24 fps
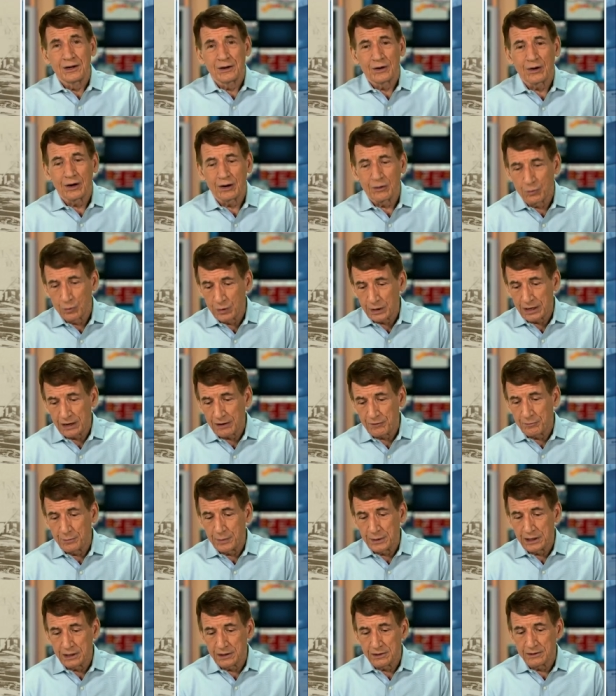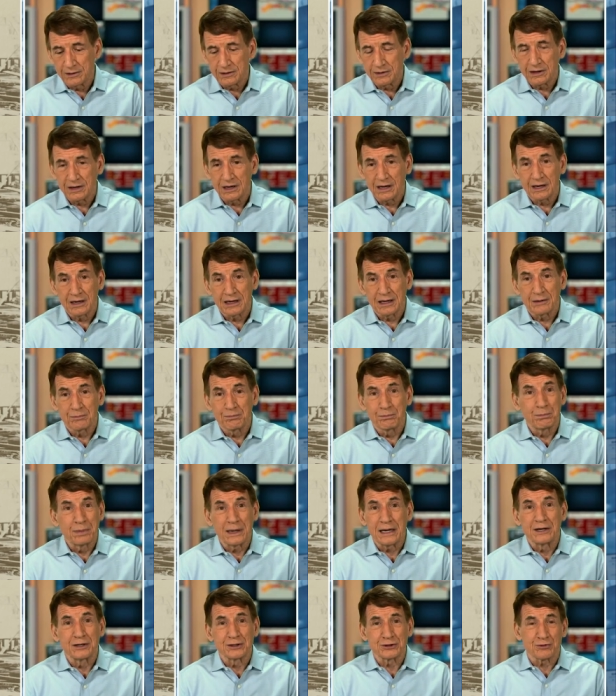uh, would have been uh,
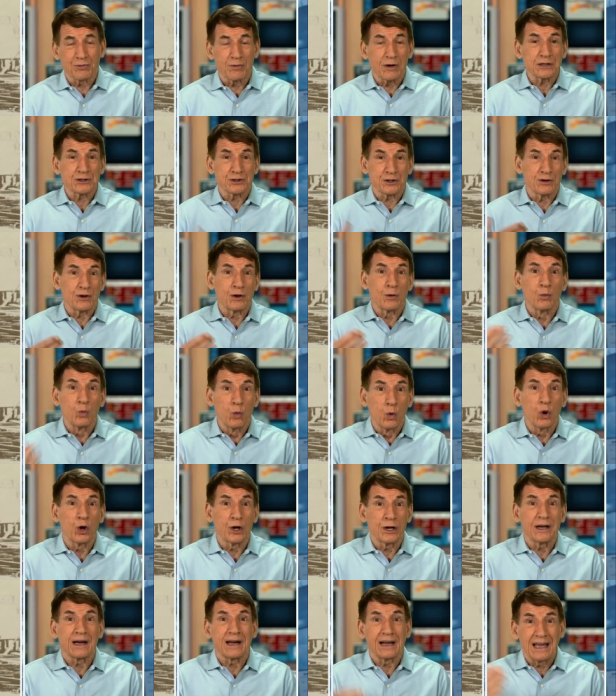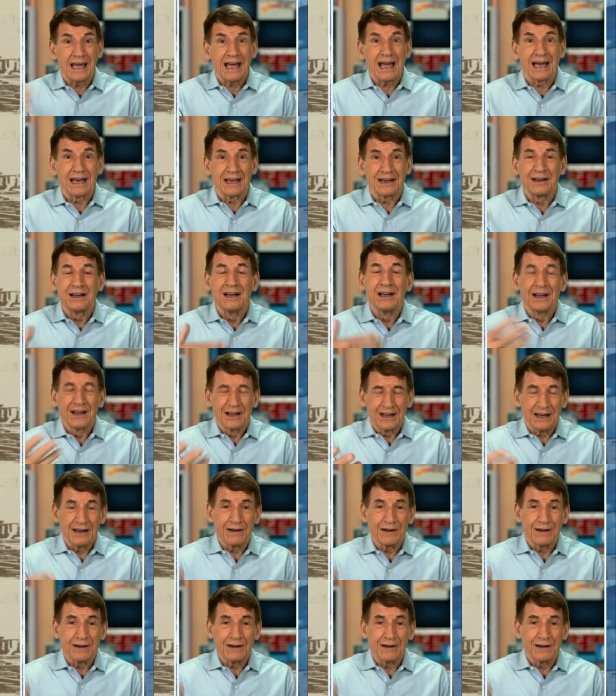had big destruction and would again